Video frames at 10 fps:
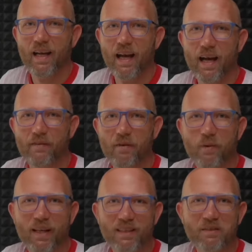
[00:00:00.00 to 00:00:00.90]
Hi
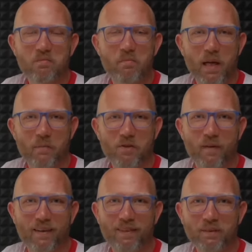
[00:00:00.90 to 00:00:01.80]
everyone, my name is
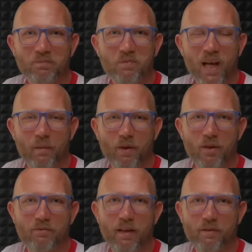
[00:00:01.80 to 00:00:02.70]
Pavel. I'm a
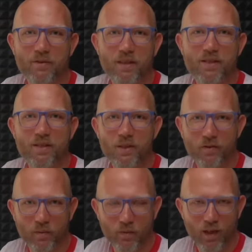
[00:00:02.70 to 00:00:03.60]
co-founder and CEO of
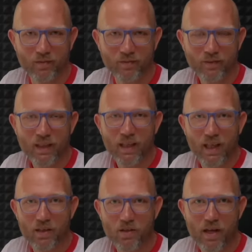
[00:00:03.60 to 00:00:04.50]
Kibua.
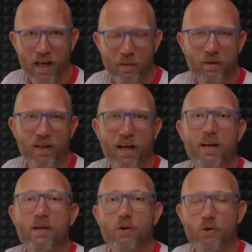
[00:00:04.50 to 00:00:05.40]
And today I'm gonna
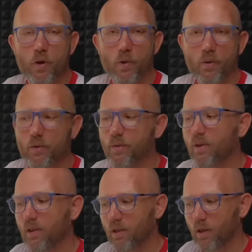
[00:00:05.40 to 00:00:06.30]
show you
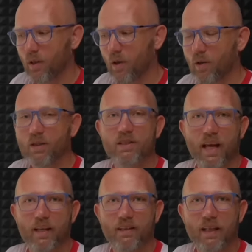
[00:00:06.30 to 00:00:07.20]
the long
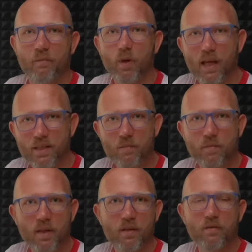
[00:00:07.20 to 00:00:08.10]
tail and what does it
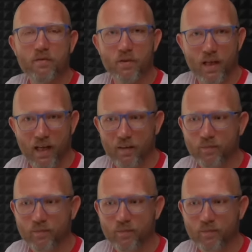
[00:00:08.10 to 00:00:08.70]
mean for data.